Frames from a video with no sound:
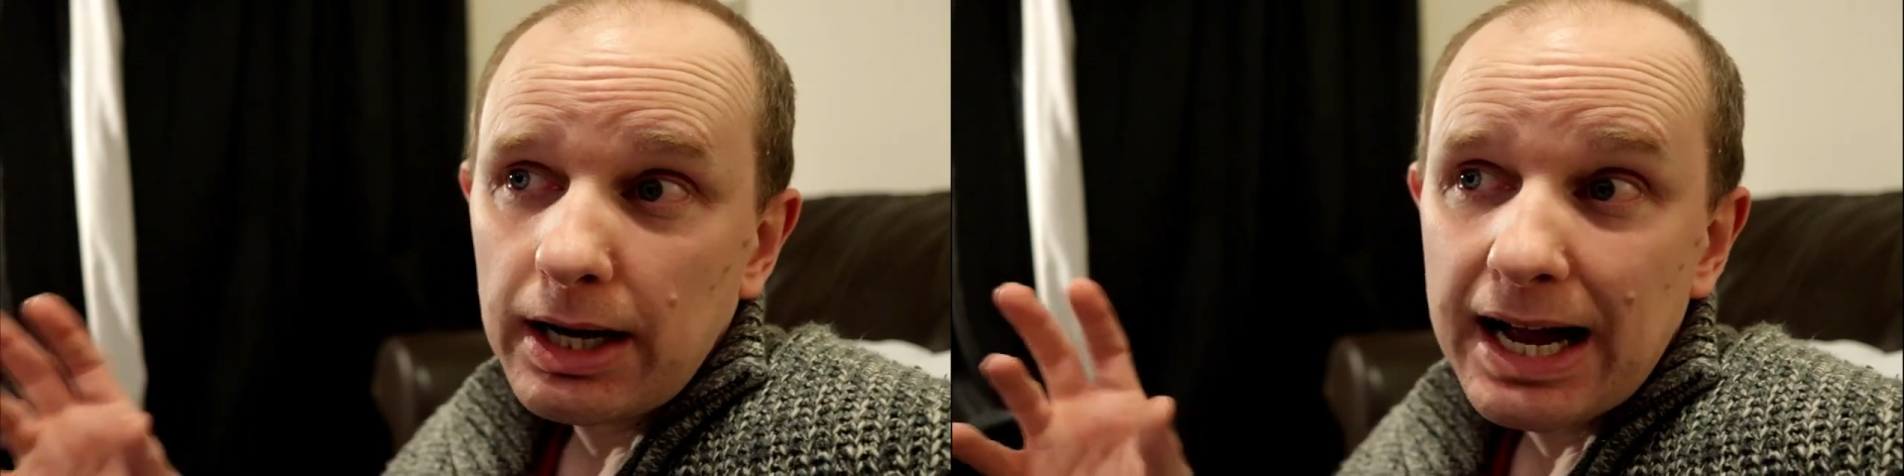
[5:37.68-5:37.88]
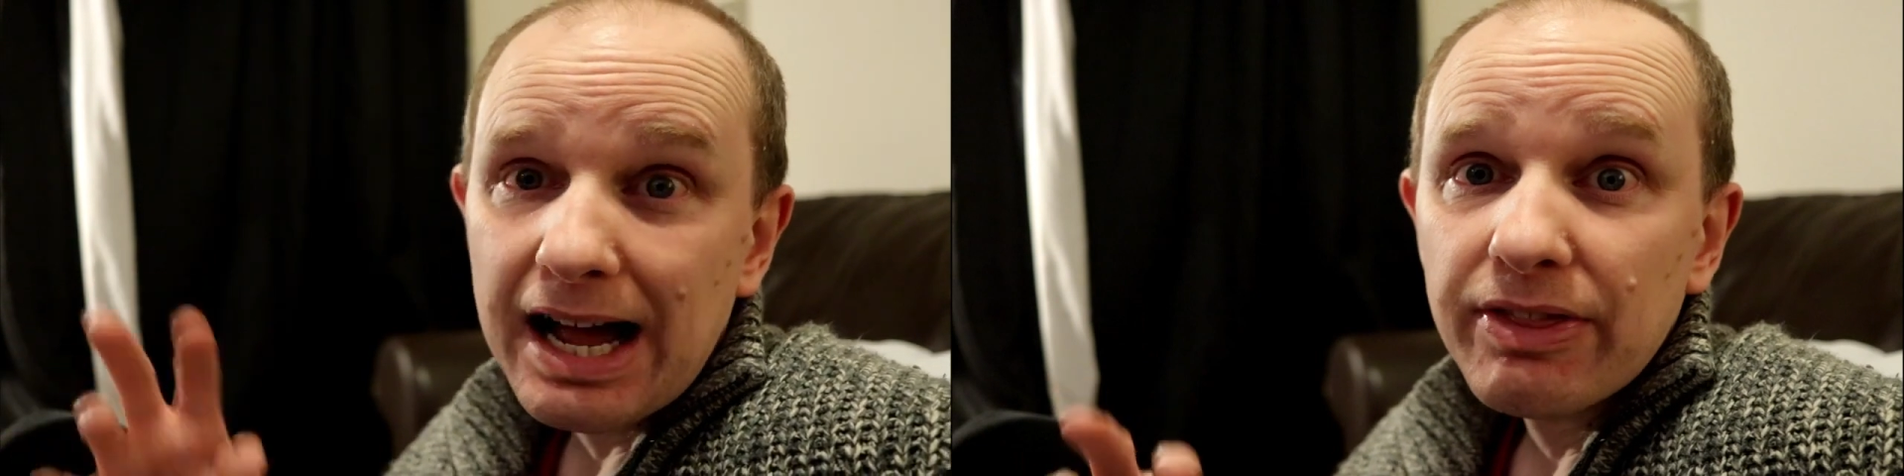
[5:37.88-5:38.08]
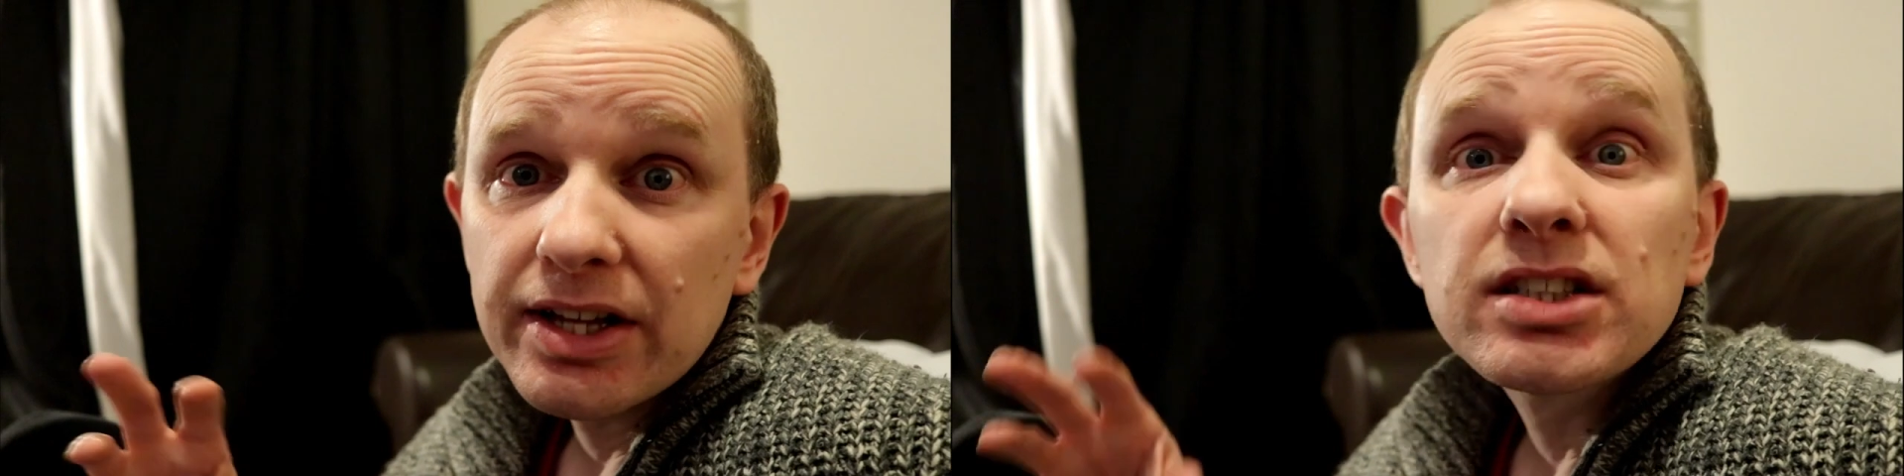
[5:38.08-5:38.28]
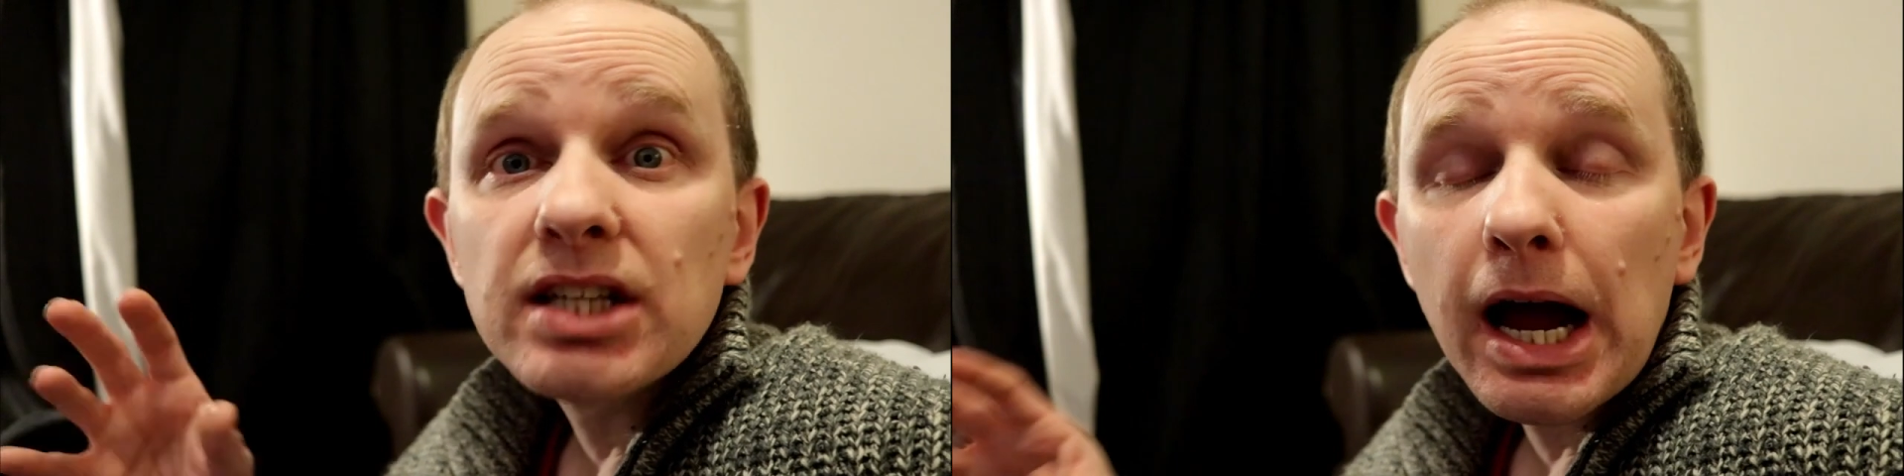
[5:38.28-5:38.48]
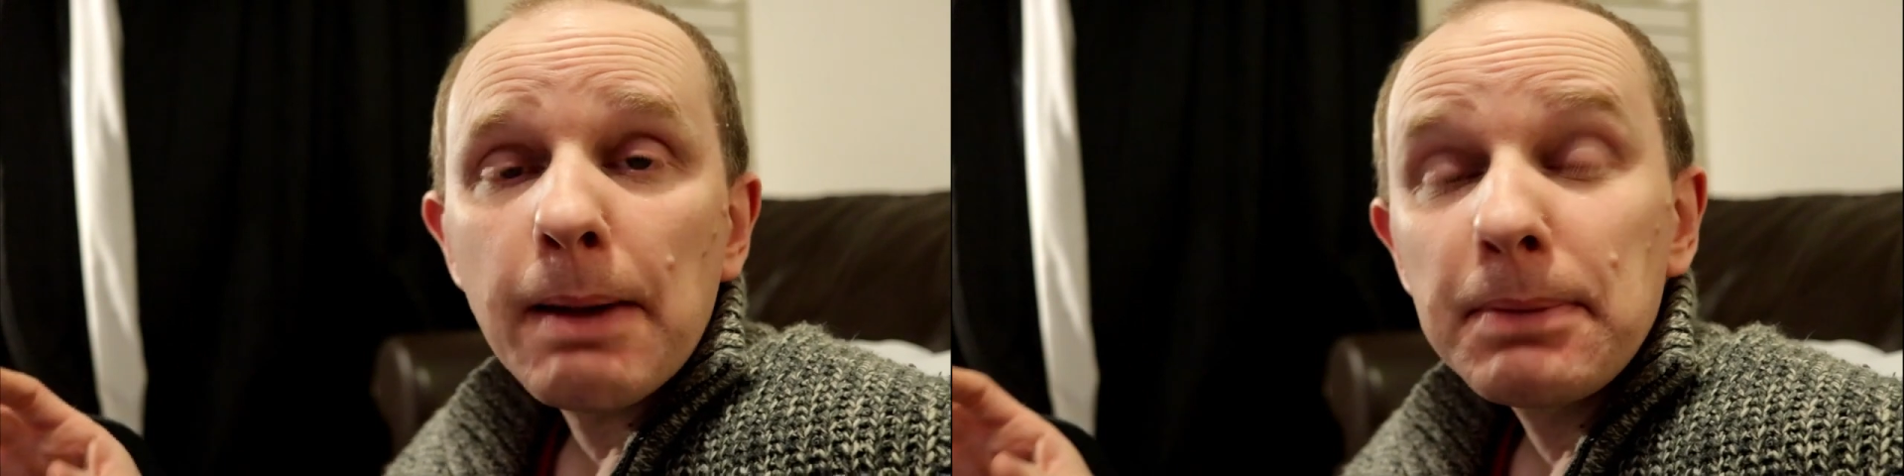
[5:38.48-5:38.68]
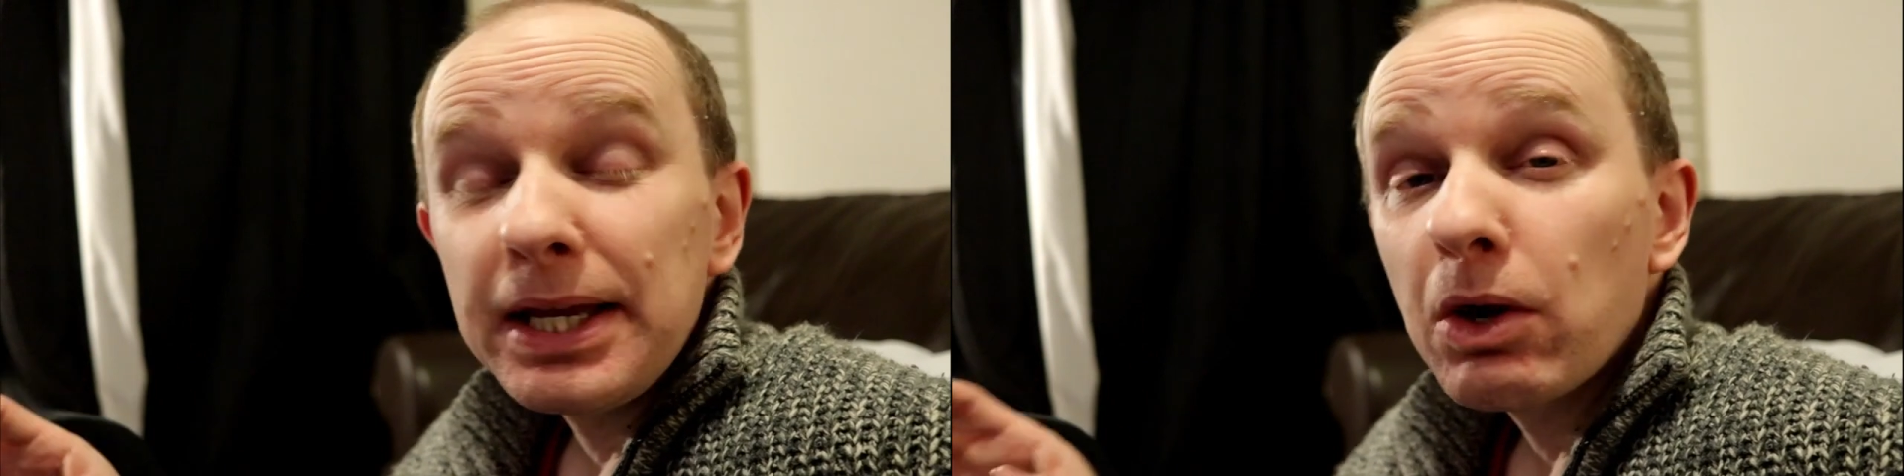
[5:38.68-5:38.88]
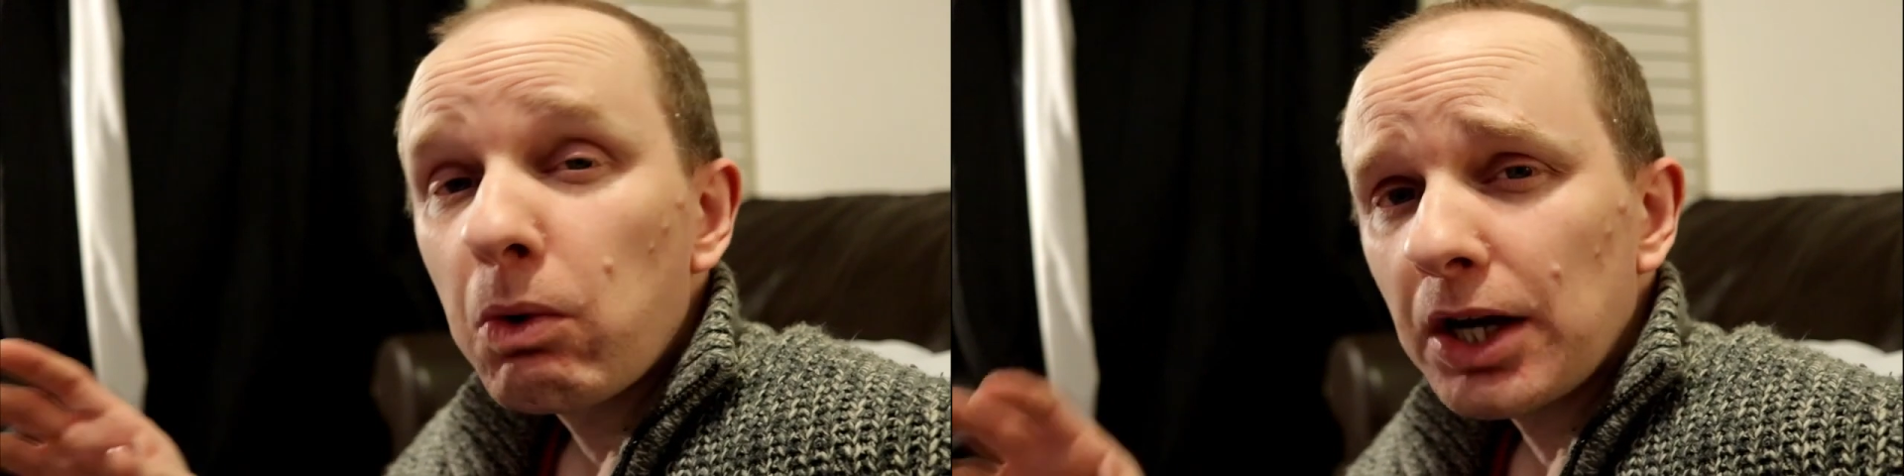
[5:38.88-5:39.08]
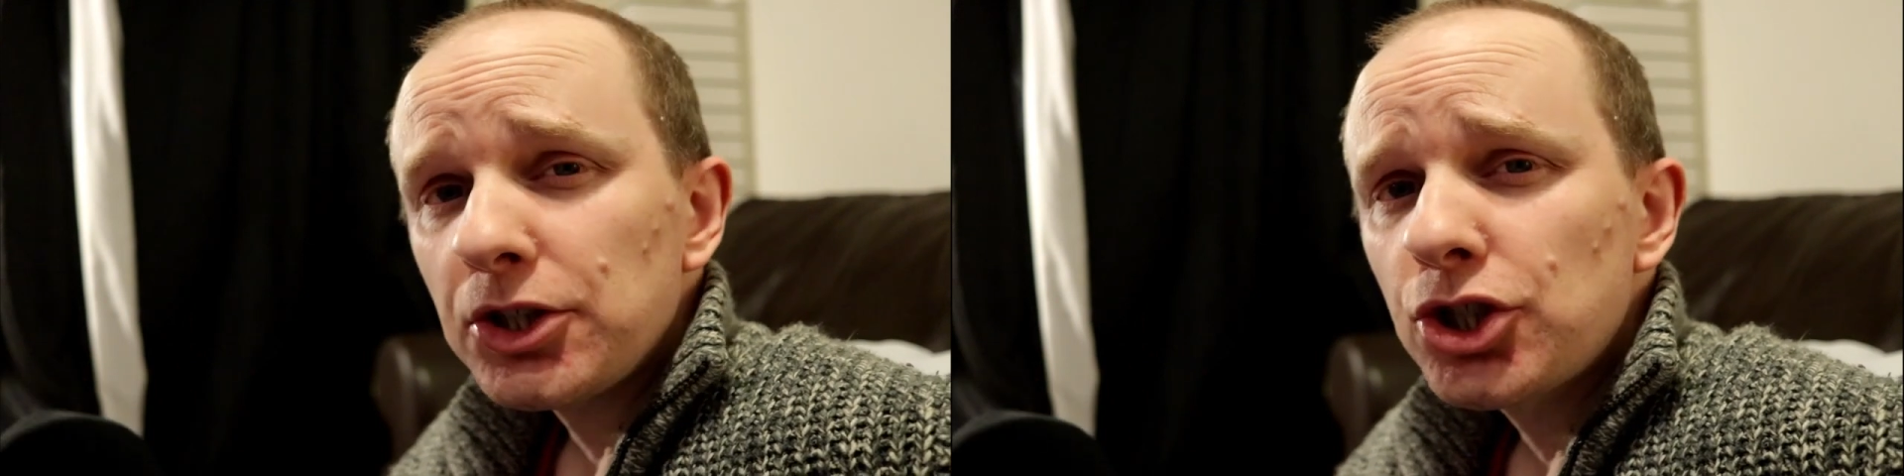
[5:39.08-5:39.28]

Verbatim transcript: at this time being quite